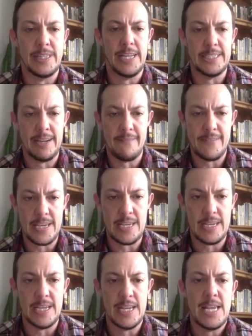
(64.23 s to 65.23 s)

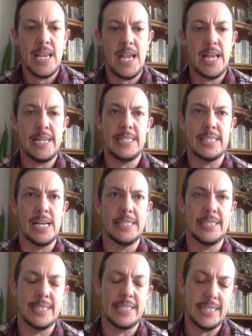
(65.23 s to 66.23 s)
HIV, and he's
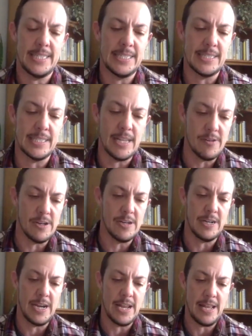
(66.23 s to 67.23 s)
lost his
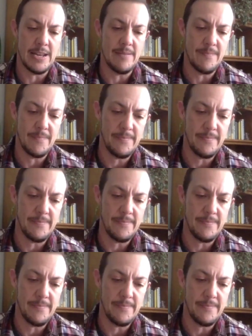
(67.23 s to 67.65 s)
lover and